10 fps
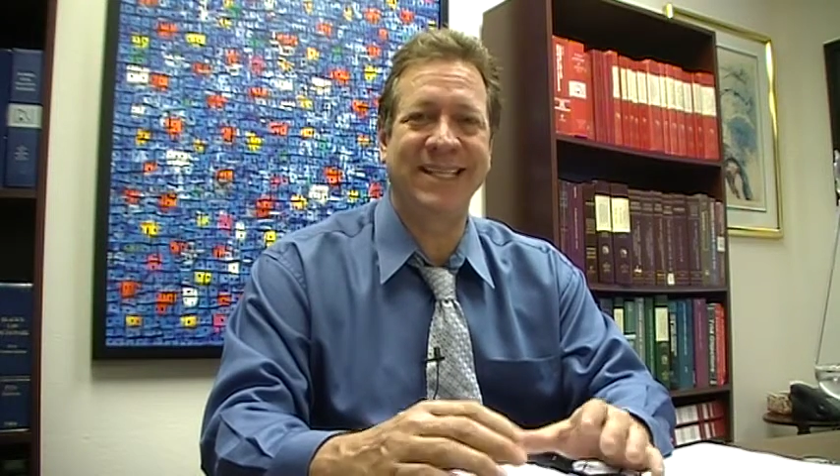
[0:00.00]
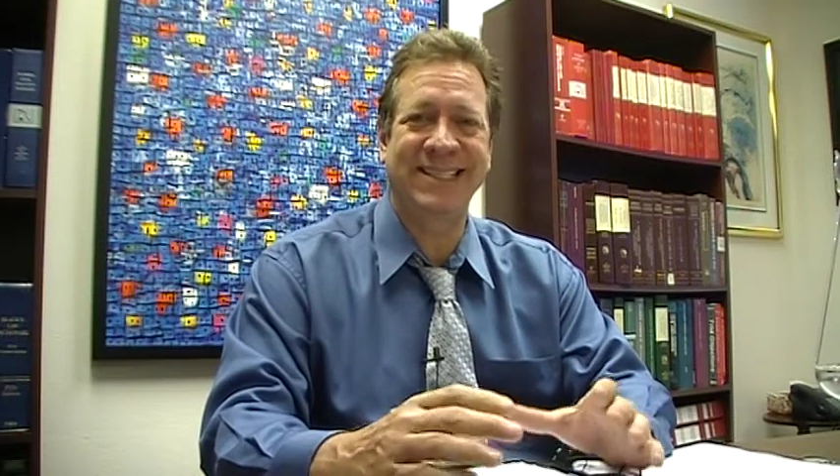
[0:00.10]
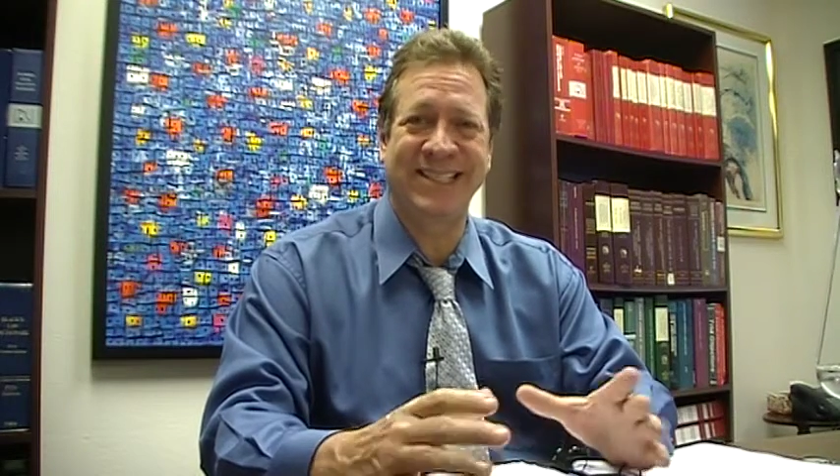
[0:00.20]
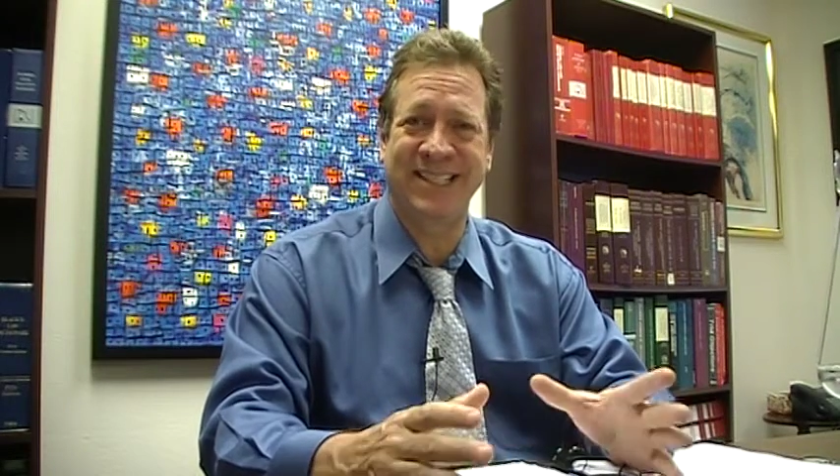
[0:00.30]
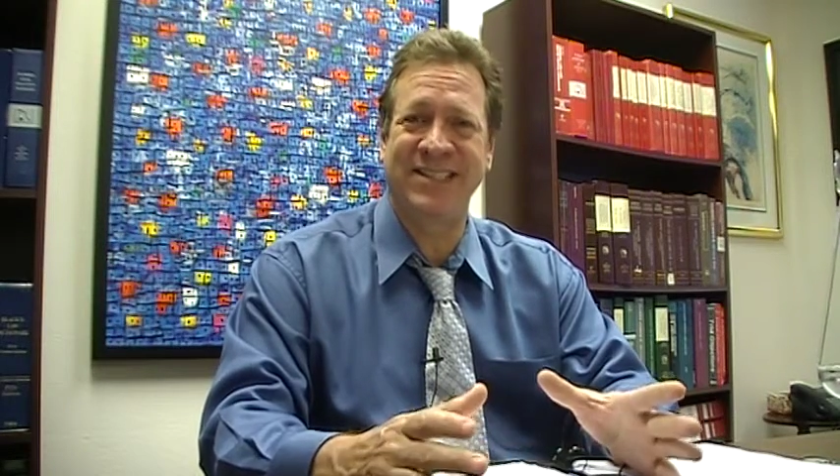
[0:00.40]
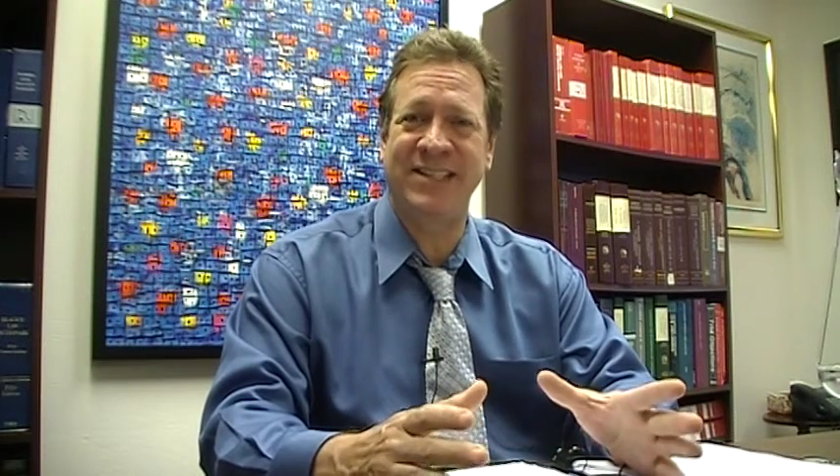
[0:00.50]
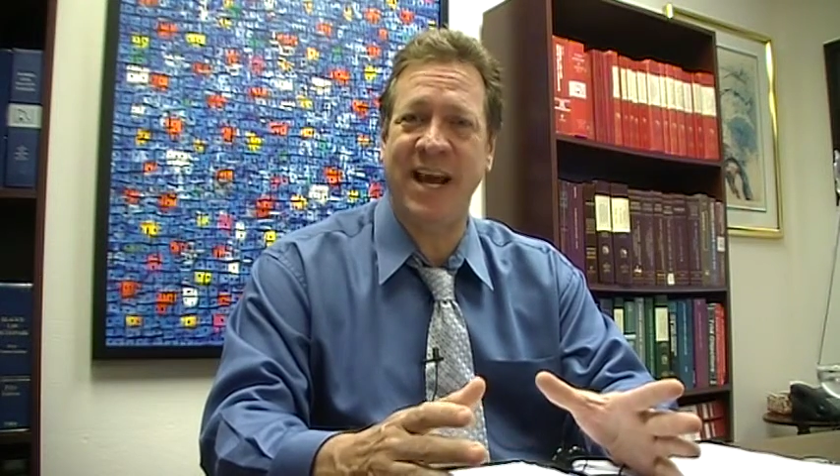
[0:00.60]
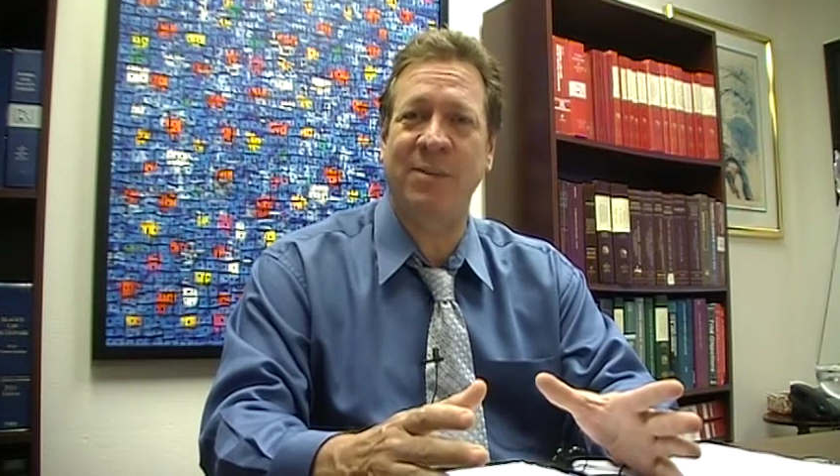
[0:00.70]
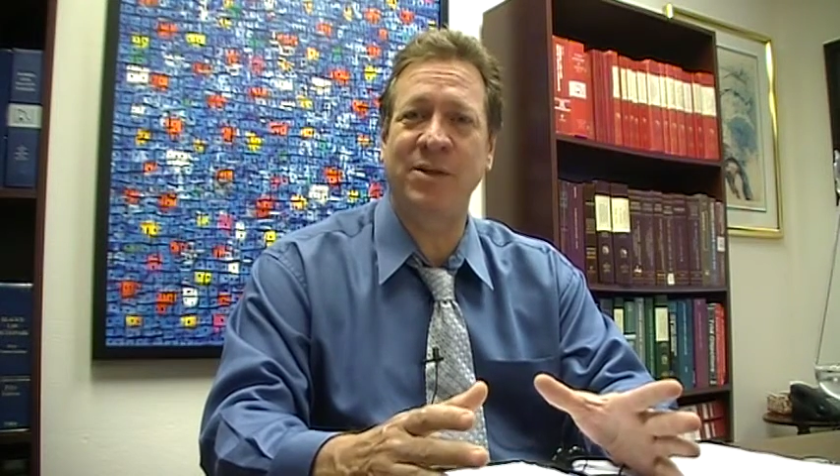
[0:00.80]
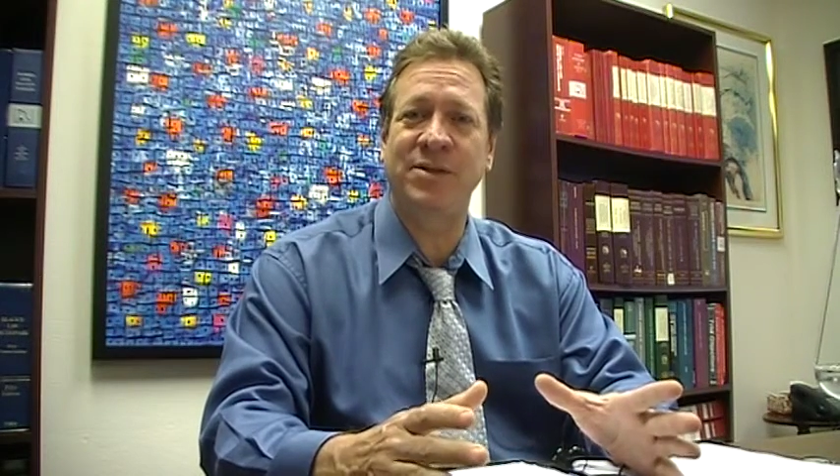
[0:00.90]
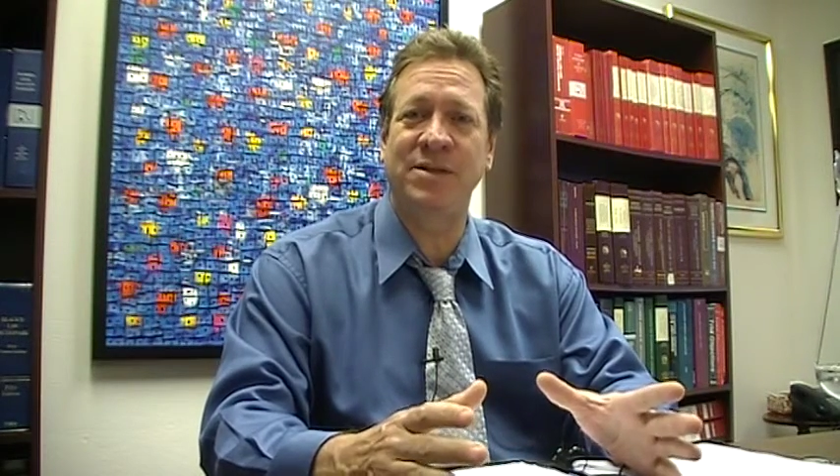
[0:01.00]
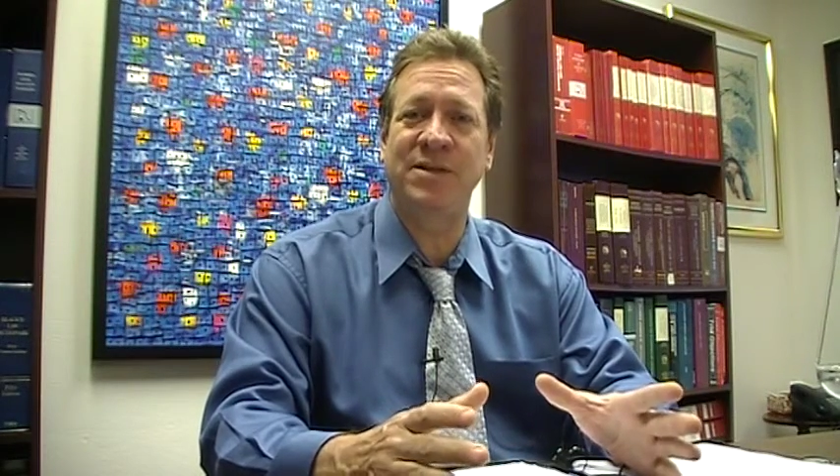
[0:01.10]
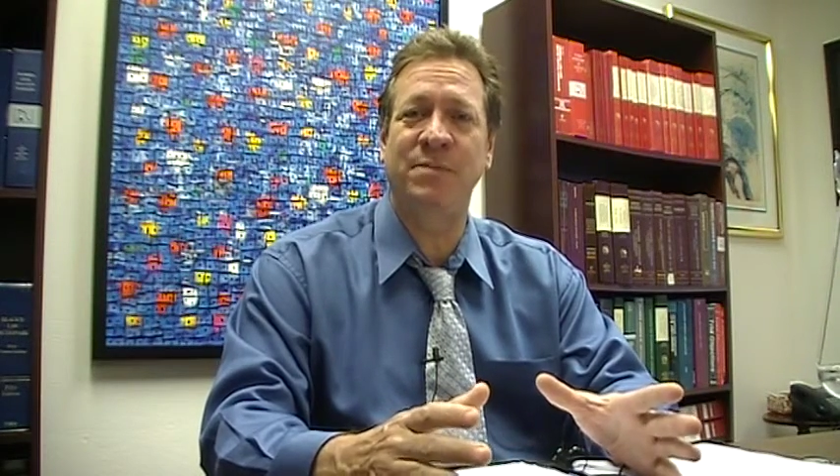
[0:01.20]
establish this